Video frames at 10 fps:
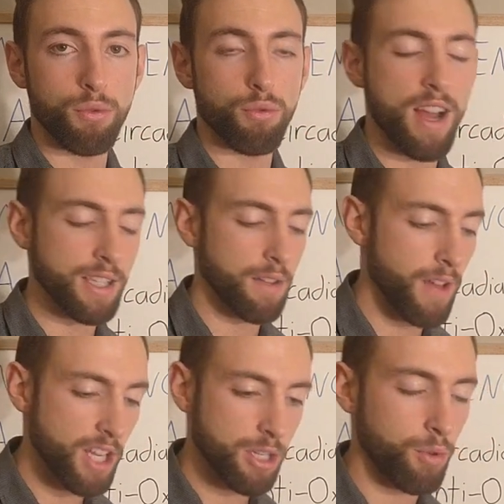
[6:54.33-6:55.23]
Rancid
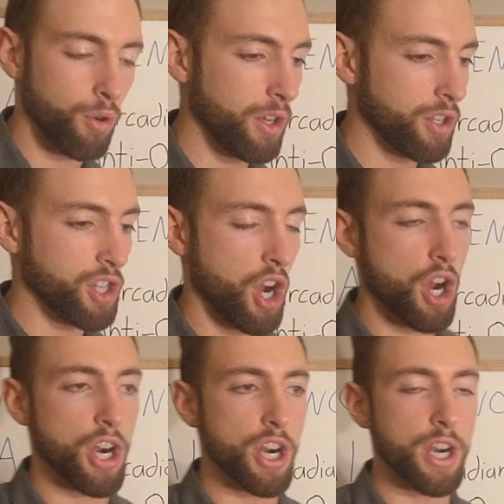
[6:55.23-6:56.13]
vegetable oils
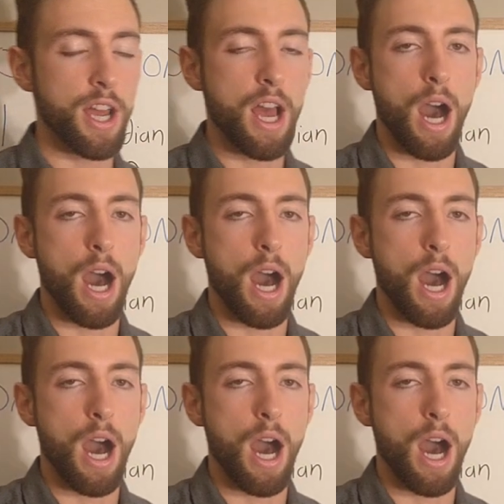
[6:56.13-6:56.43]
are